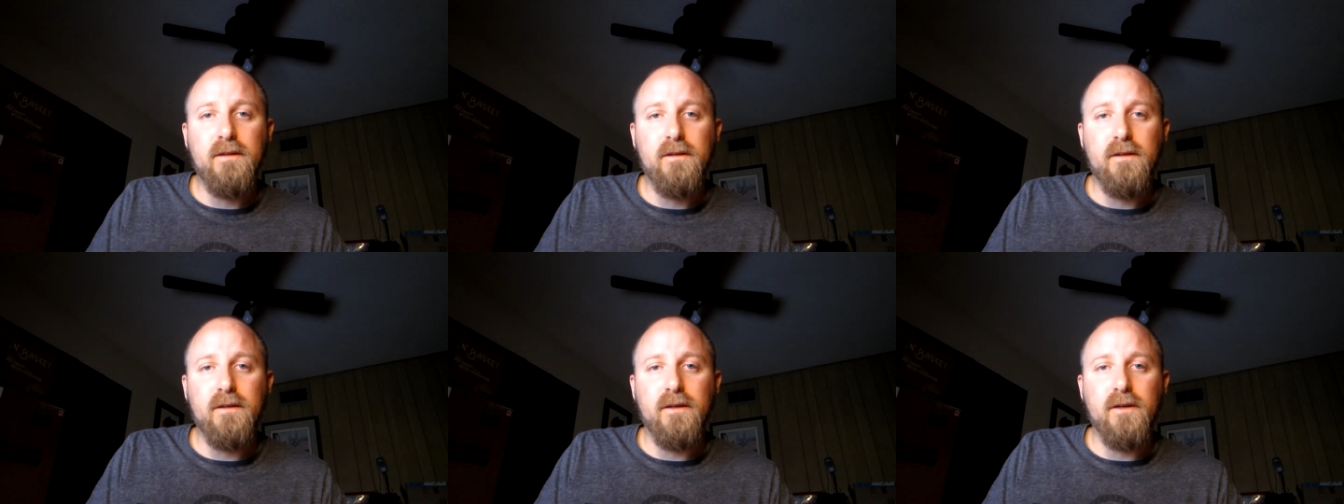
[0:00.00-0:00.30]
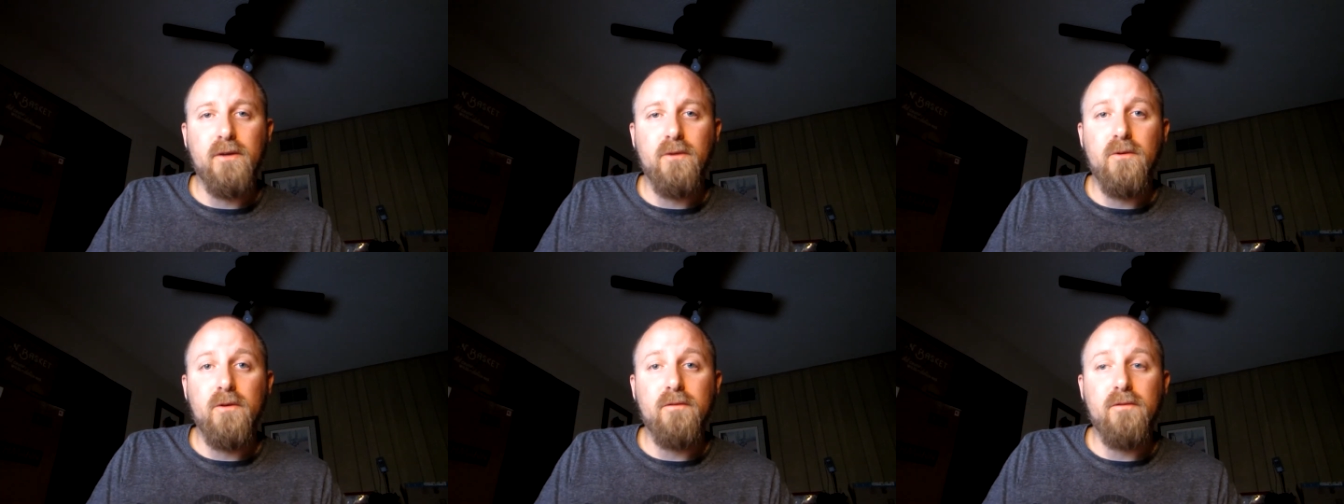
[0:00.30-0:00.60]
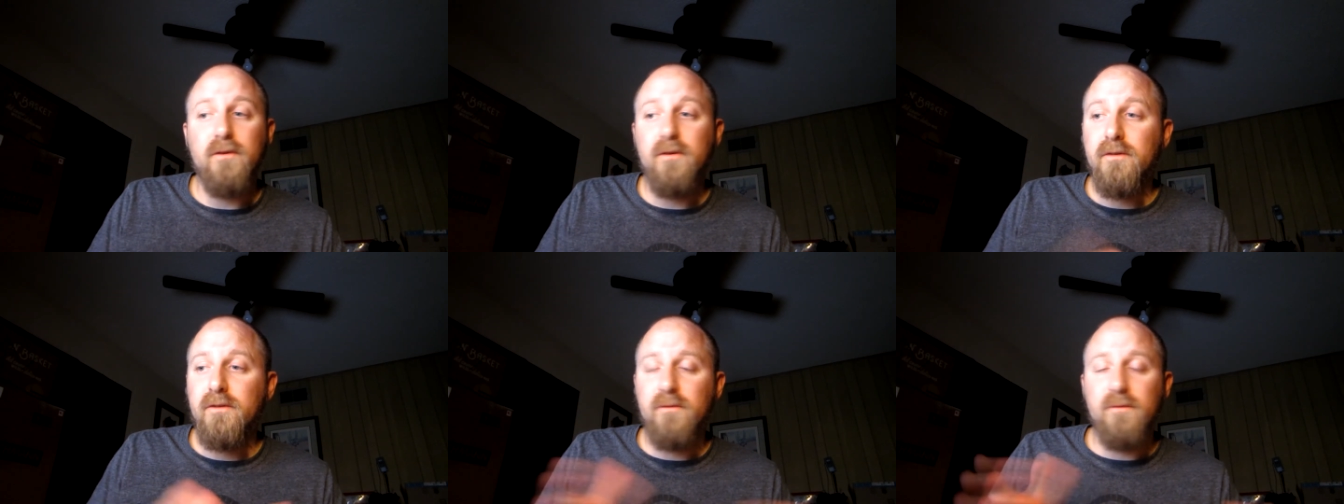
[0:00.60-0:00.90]
gonna go
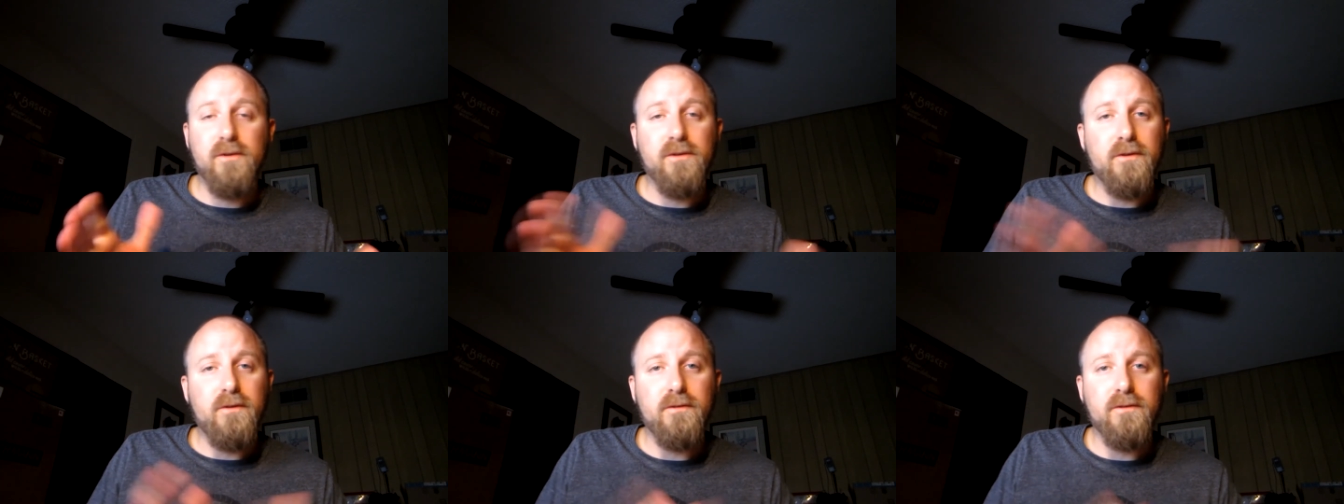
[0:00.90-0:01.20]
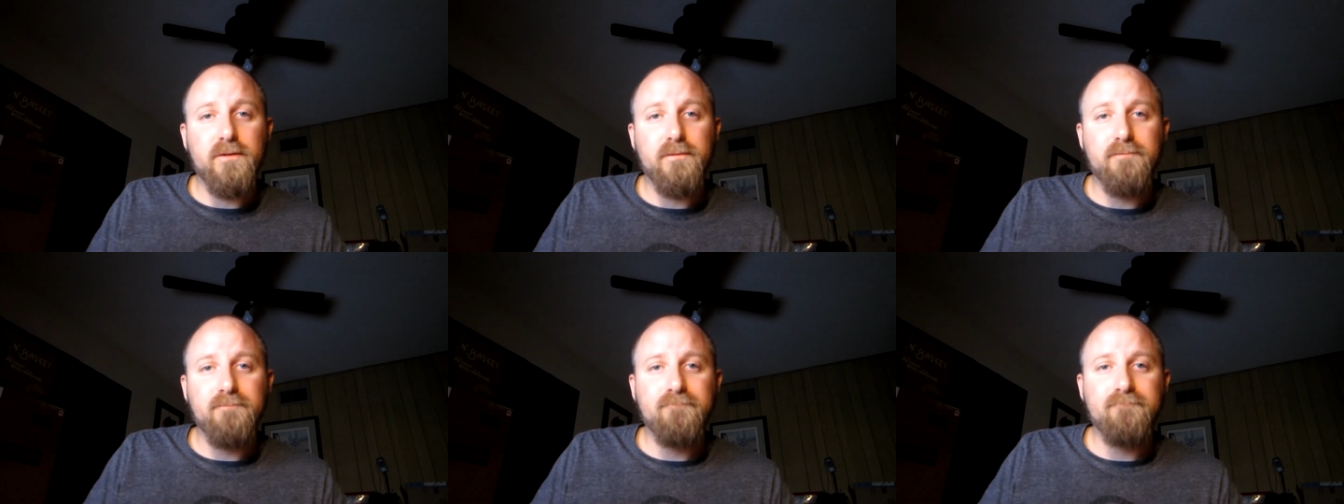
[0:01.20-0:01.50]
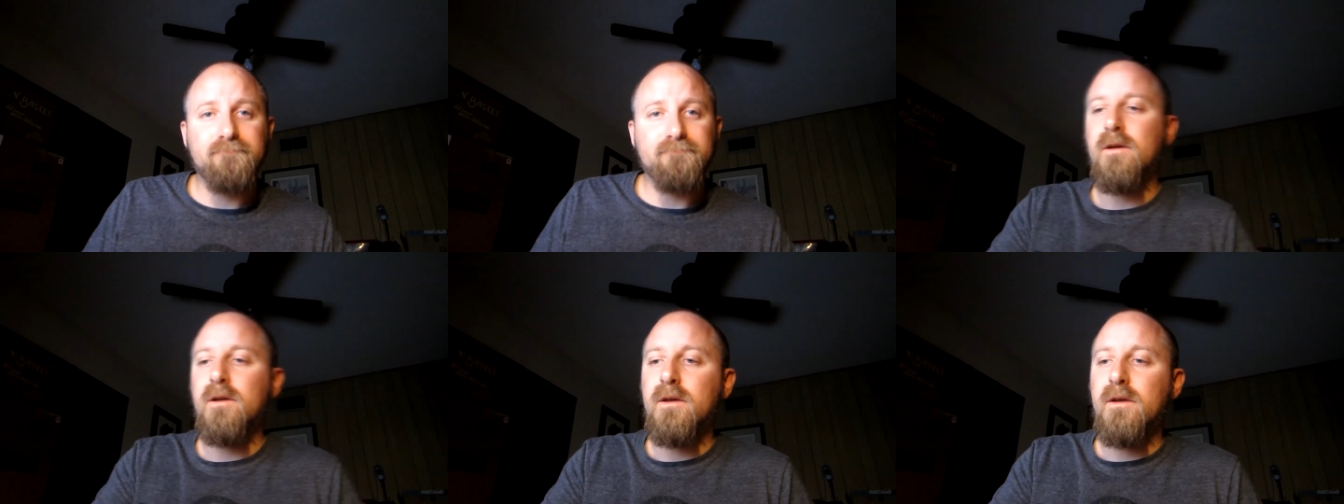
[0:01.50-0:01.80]
over the results.
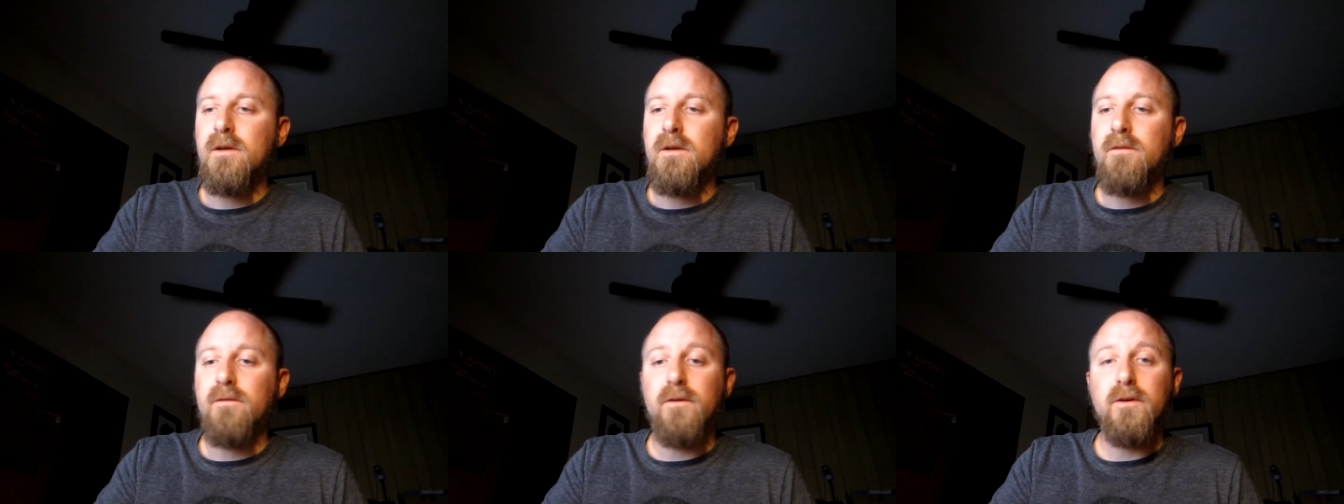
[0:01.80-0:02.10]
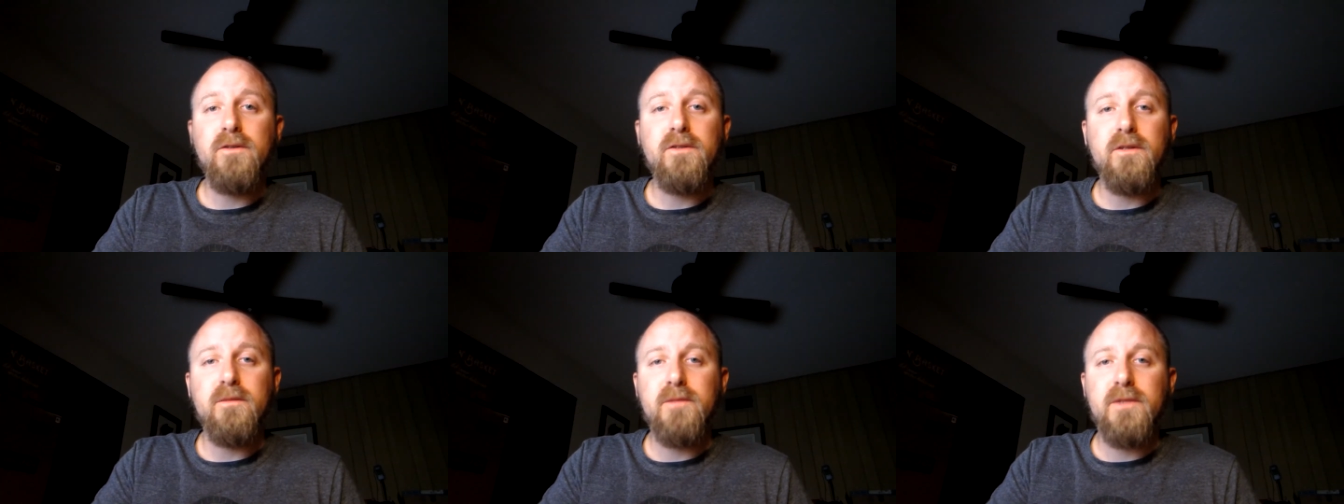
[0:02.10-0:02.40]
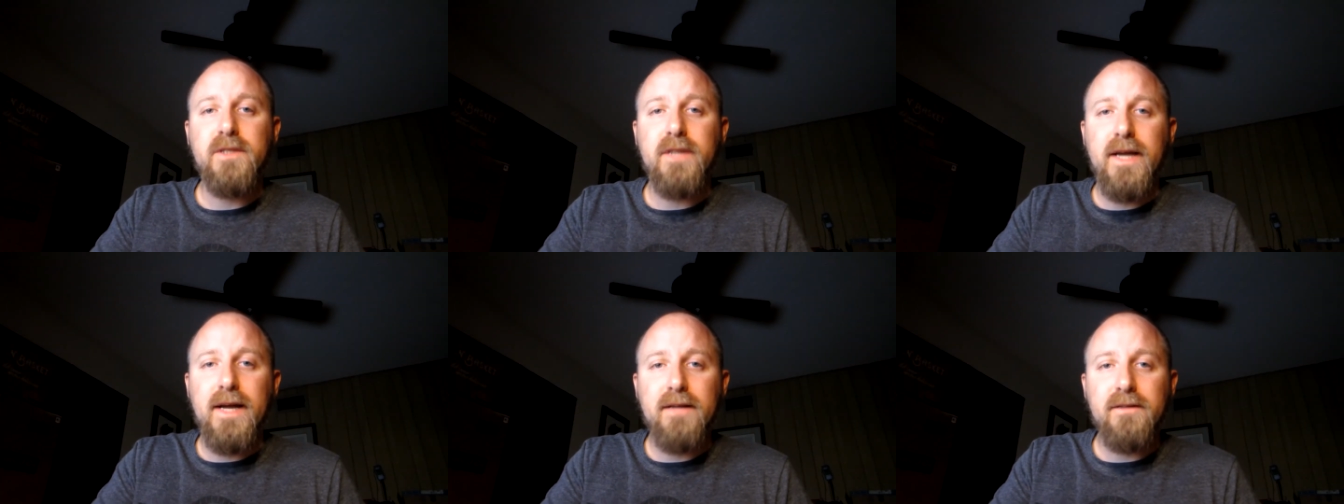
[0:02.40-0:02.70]
First, some
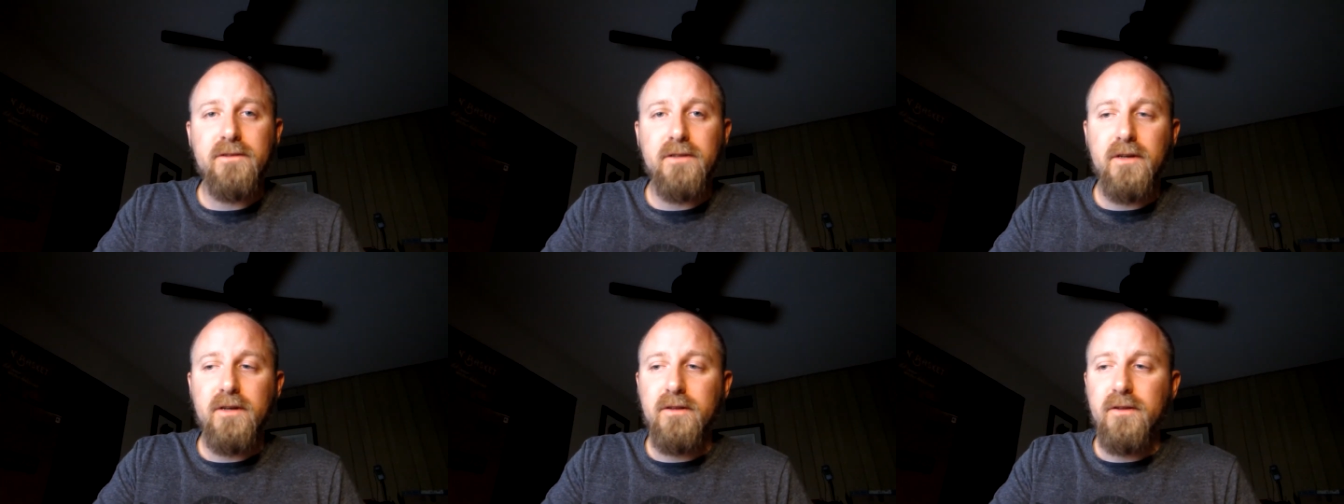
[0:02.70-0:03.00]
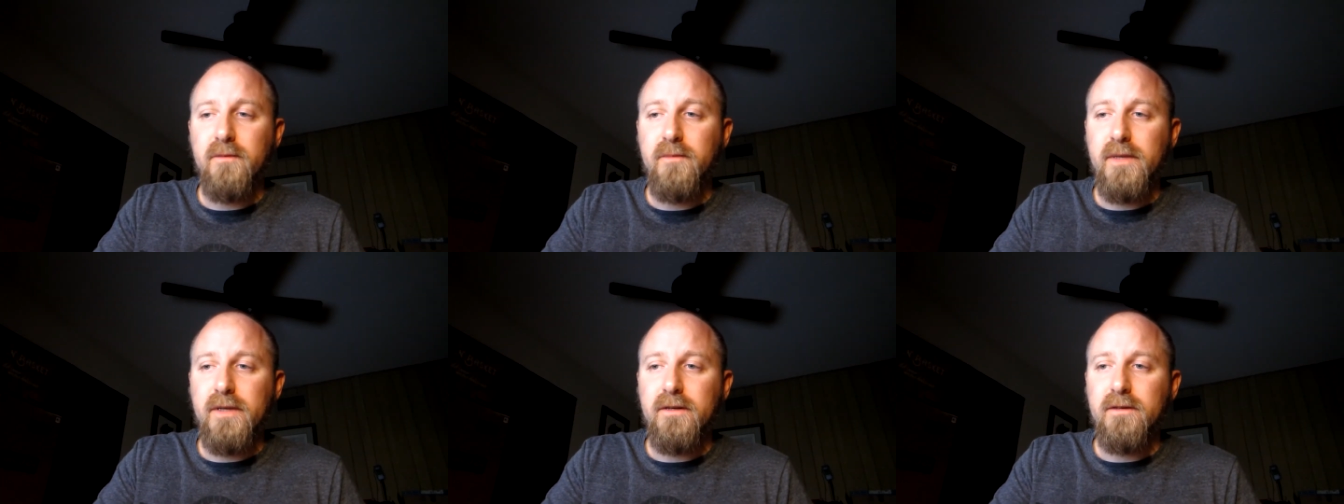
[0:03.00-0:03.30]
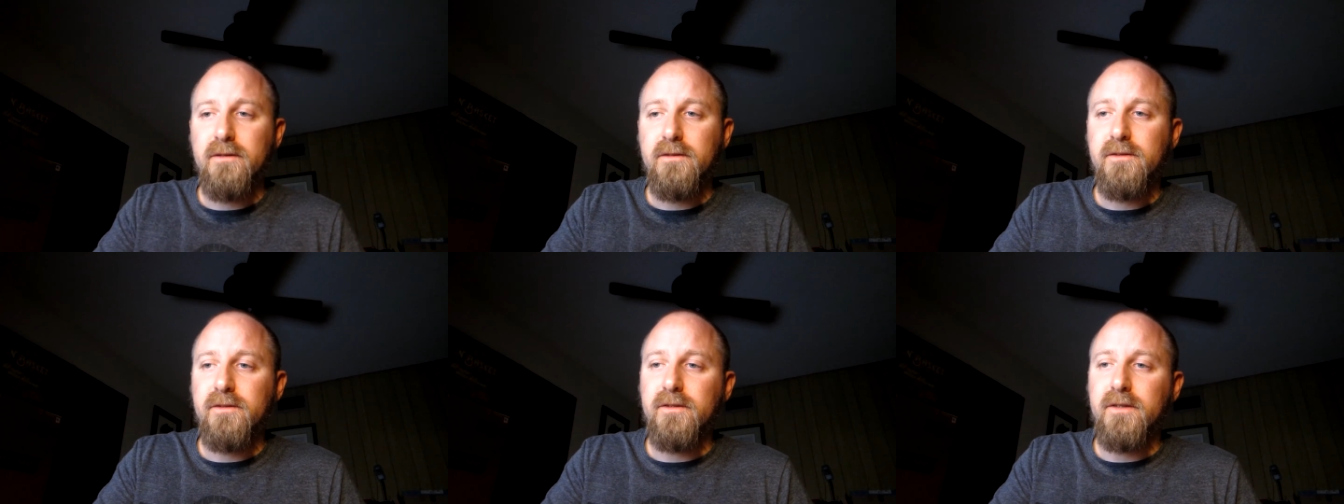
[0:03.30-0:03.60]
stats on the
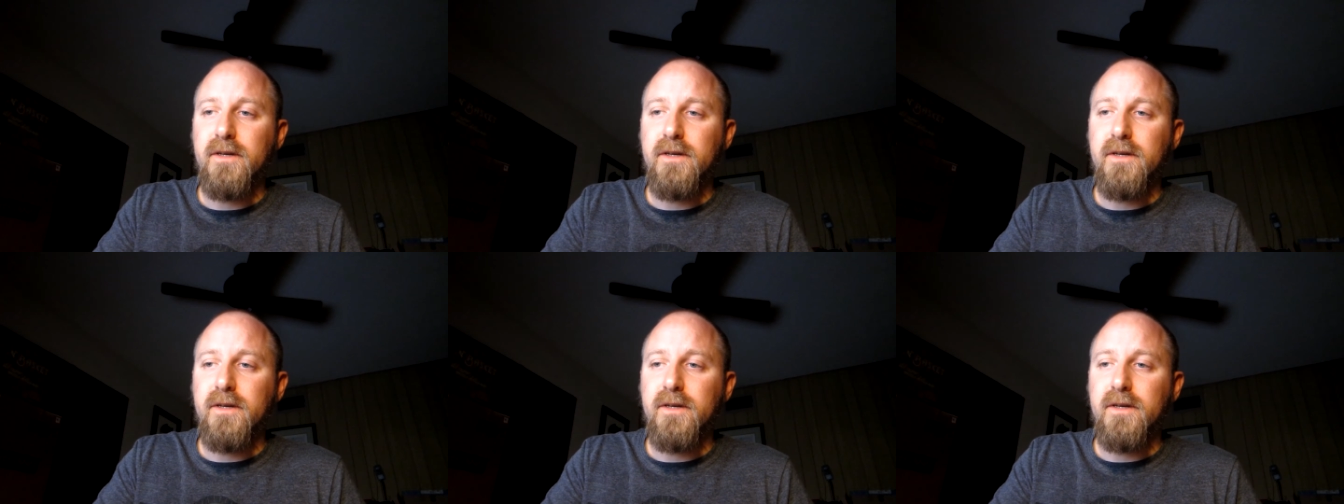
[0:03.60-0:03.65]
beers.